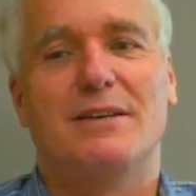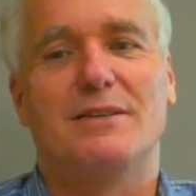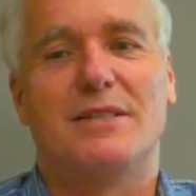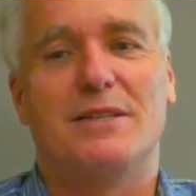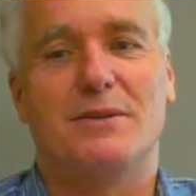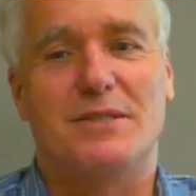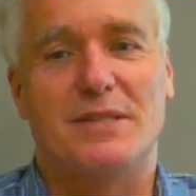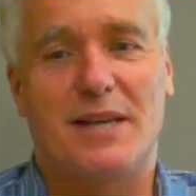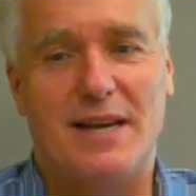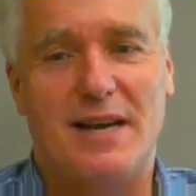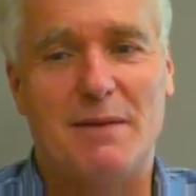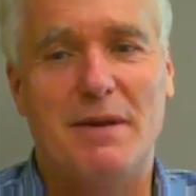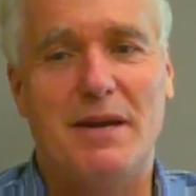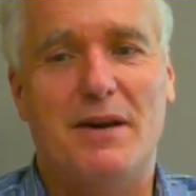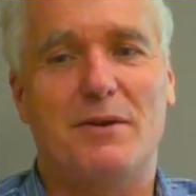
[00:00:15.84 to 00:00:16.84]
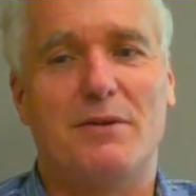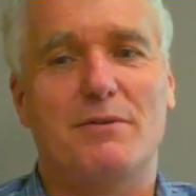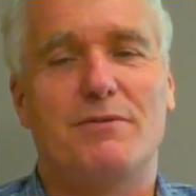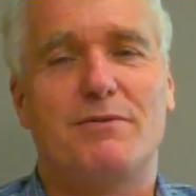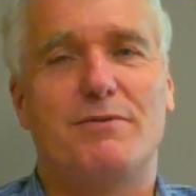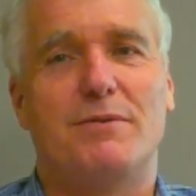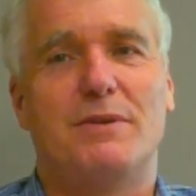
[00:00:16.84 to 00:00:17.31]
So it's come out
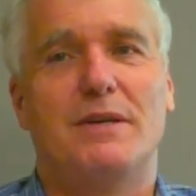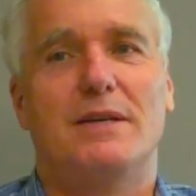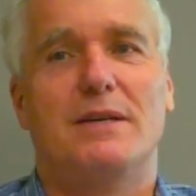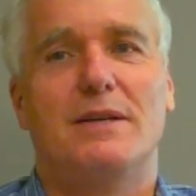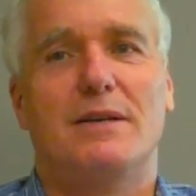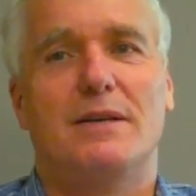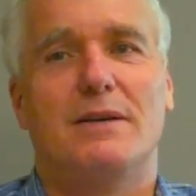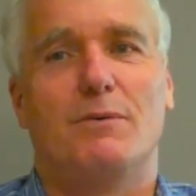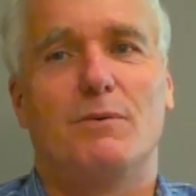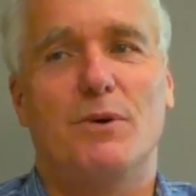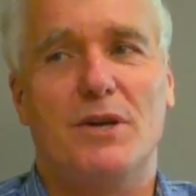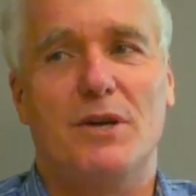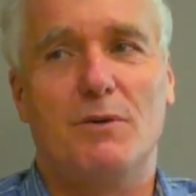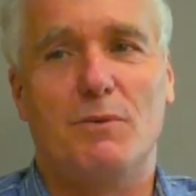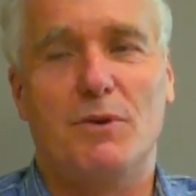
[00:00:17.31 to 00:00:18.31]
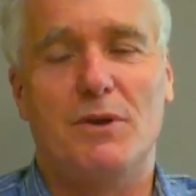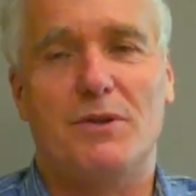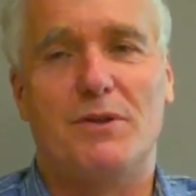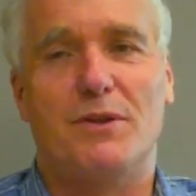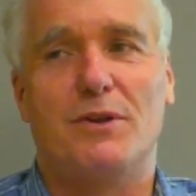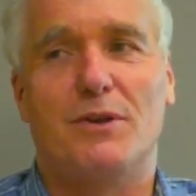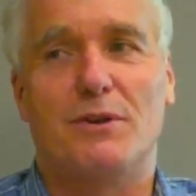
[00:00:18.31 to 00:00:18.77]
of working
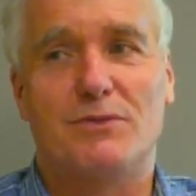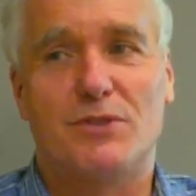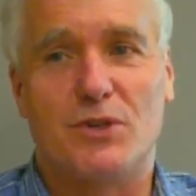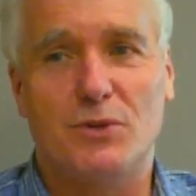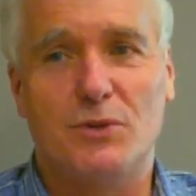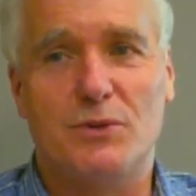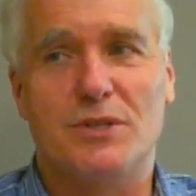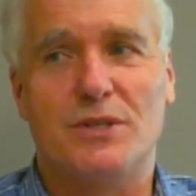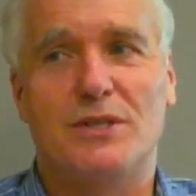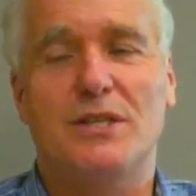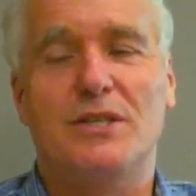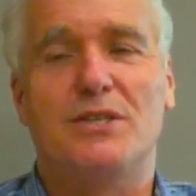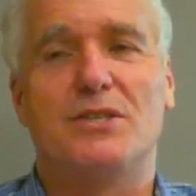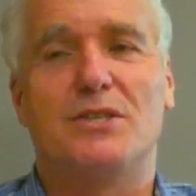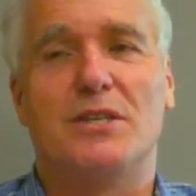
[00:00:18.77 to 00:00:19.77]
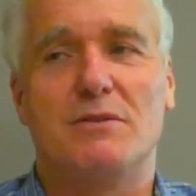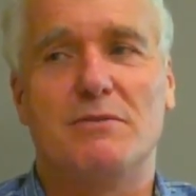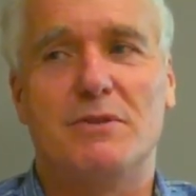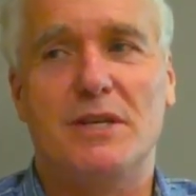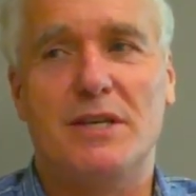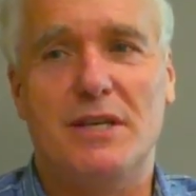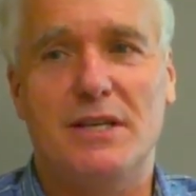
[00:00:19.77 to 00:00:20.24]
with a lot of schools and teachers over
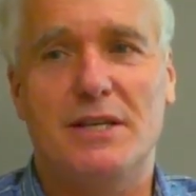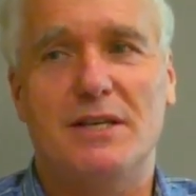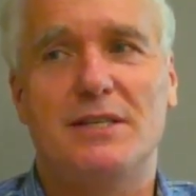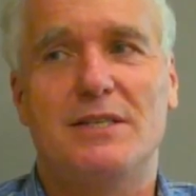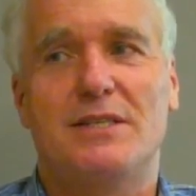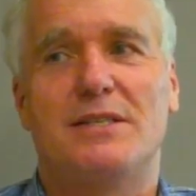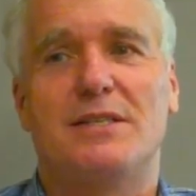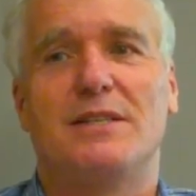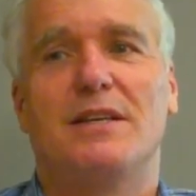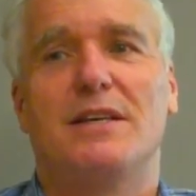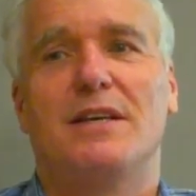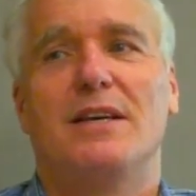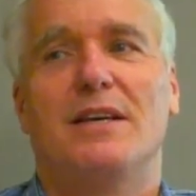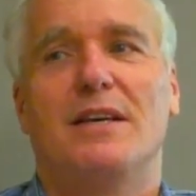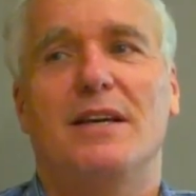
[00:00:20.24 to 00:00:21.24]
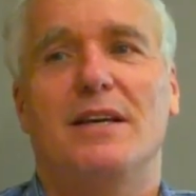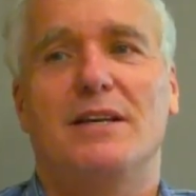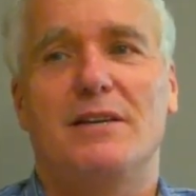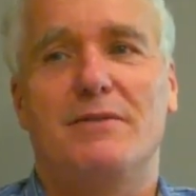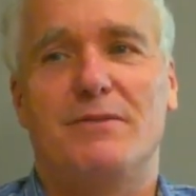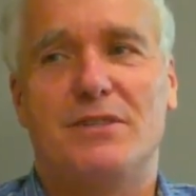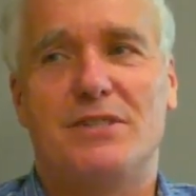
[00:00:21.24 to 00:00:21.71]
the years in
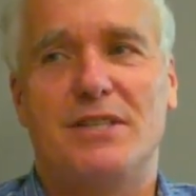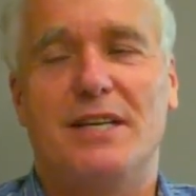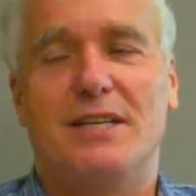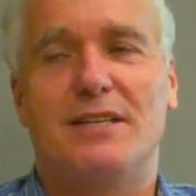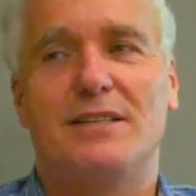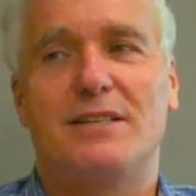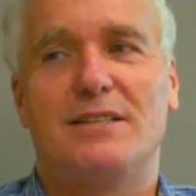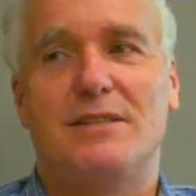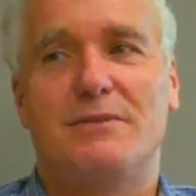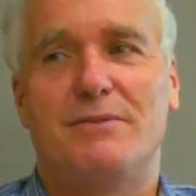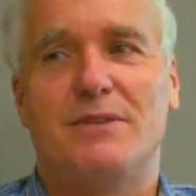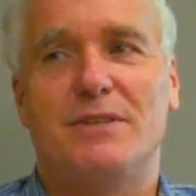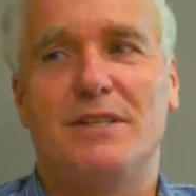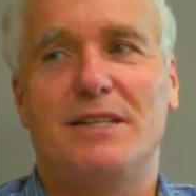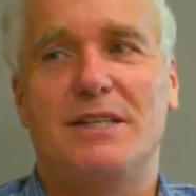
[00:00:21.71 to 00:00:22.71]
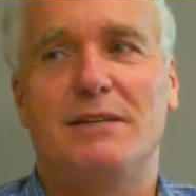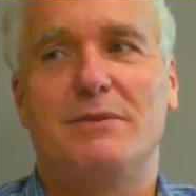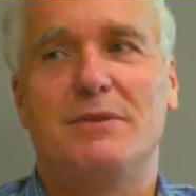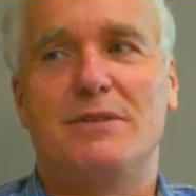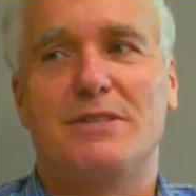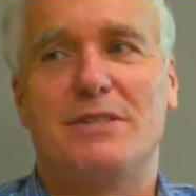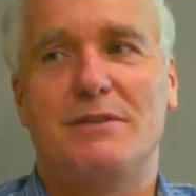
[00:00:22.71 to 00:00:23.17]
different sectors, different year
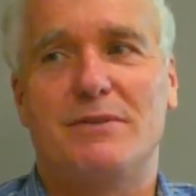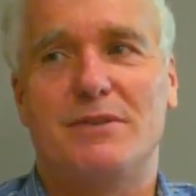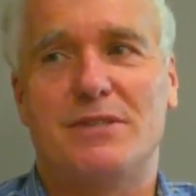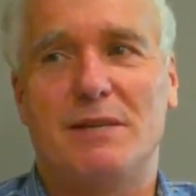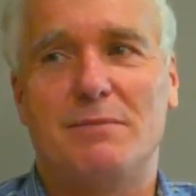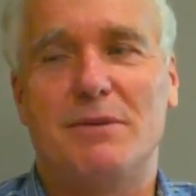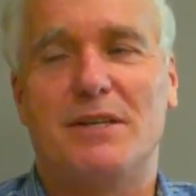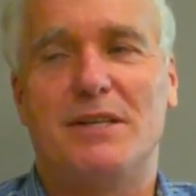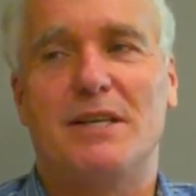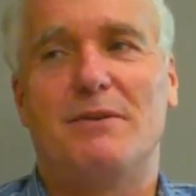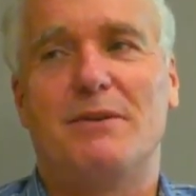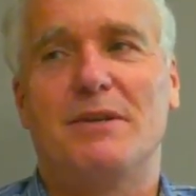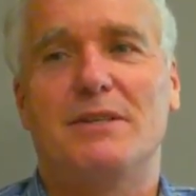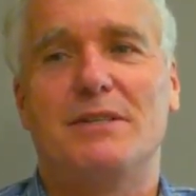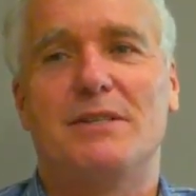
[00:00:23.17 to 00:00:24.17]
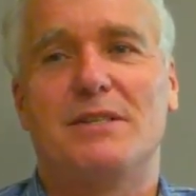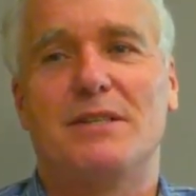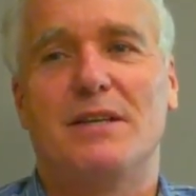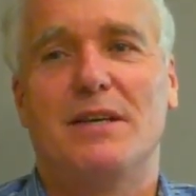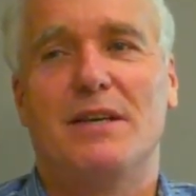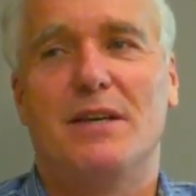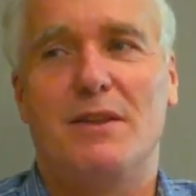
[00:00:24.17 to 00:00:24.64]
levels, different subject areas,
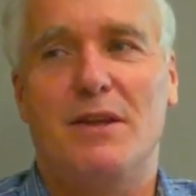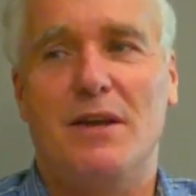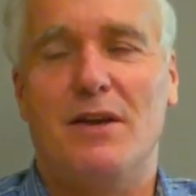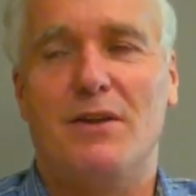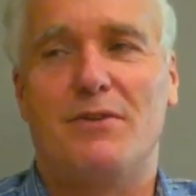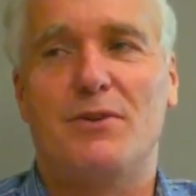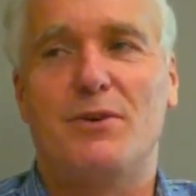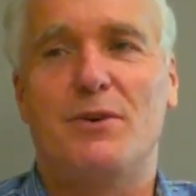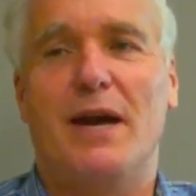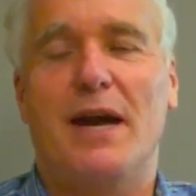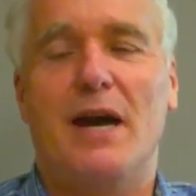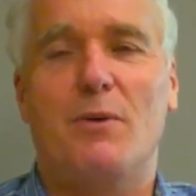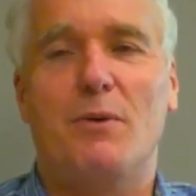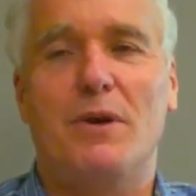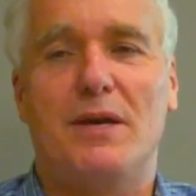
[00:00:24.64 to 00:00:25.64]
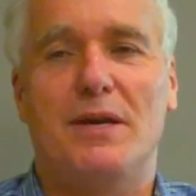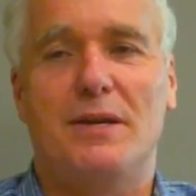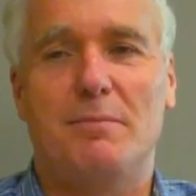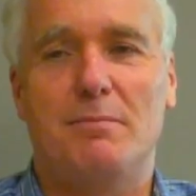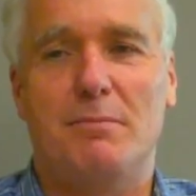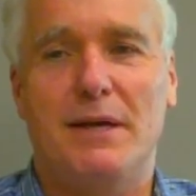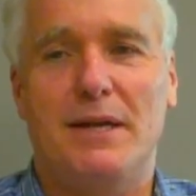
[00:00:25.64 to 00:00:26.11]
thinking through how we can
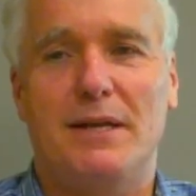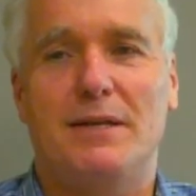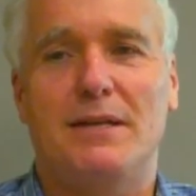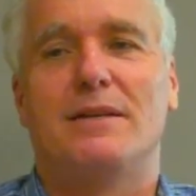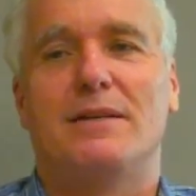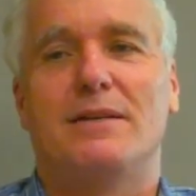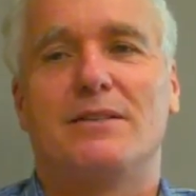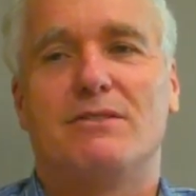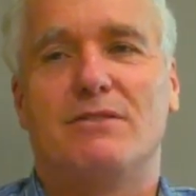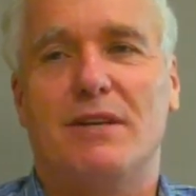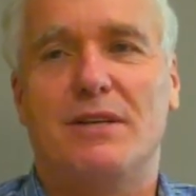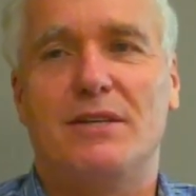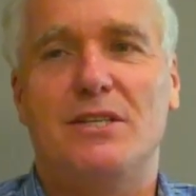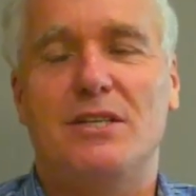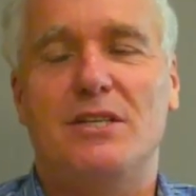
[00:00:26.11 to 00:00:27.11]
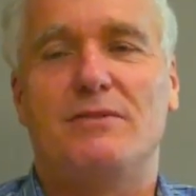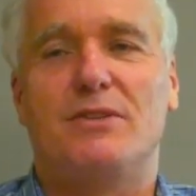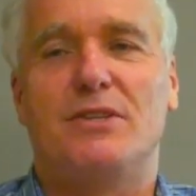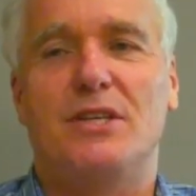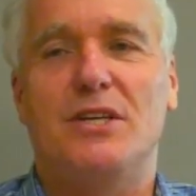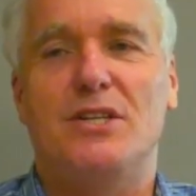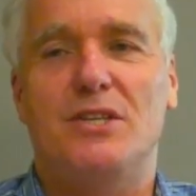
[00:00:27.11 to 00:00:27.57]
embed strategies for
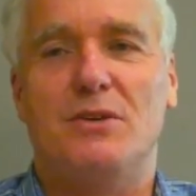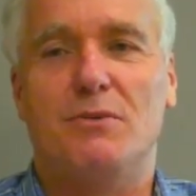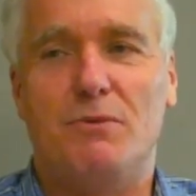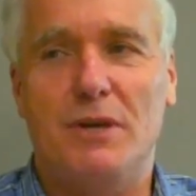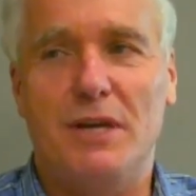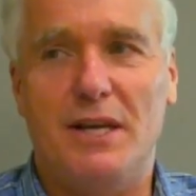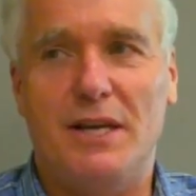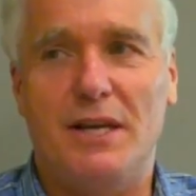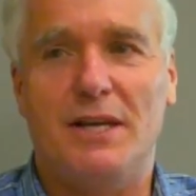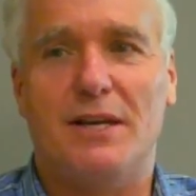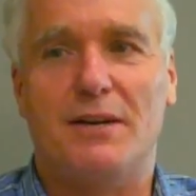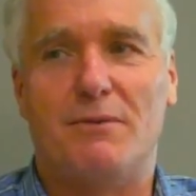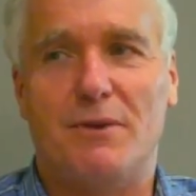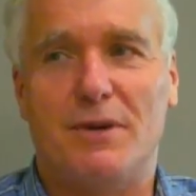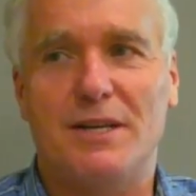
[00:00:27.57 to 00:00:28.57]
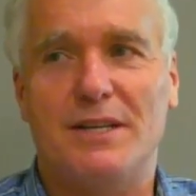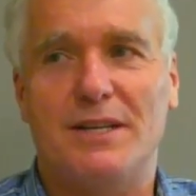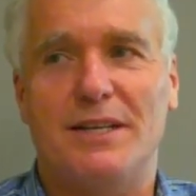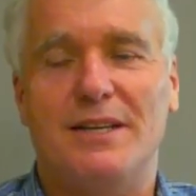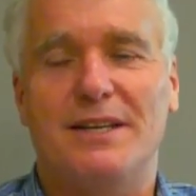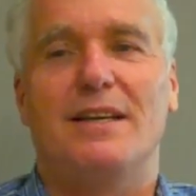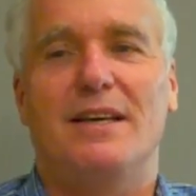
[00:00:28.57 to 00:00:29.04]
teaching reading and
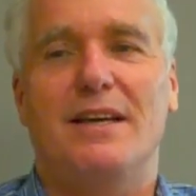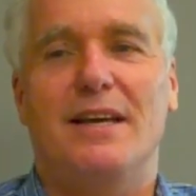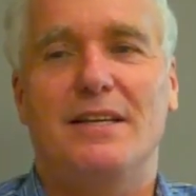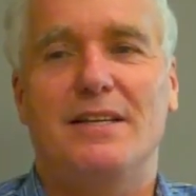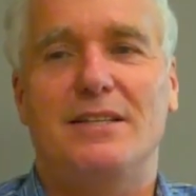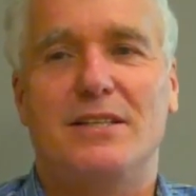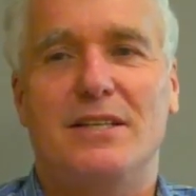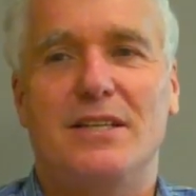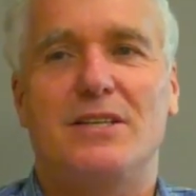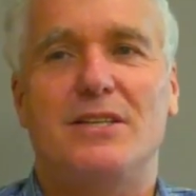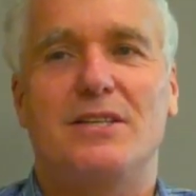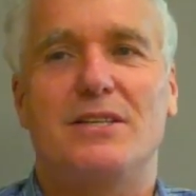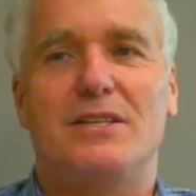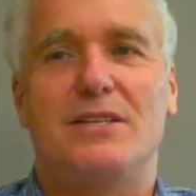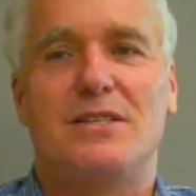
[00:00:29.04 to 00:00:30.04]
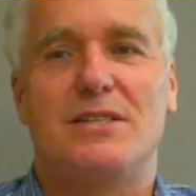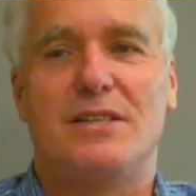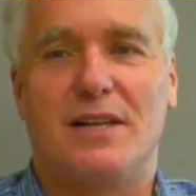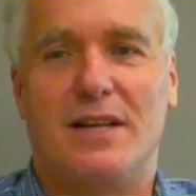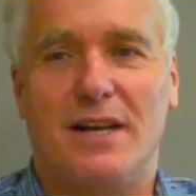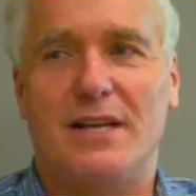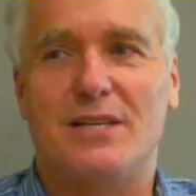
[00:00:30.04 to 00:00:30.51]
writing in
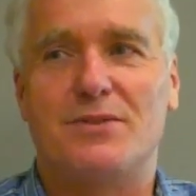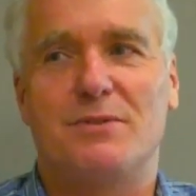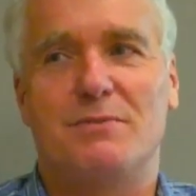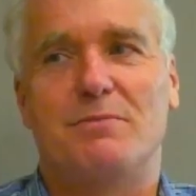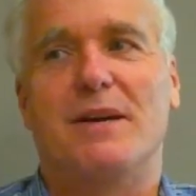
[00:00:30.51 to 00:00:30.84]
teachers' classroom